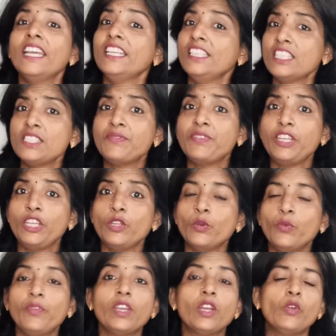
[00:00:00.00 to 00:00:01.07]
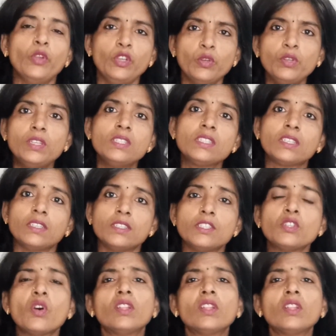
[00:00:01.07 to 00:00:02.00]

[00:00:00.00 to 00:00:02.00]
In this video, we are going to discuss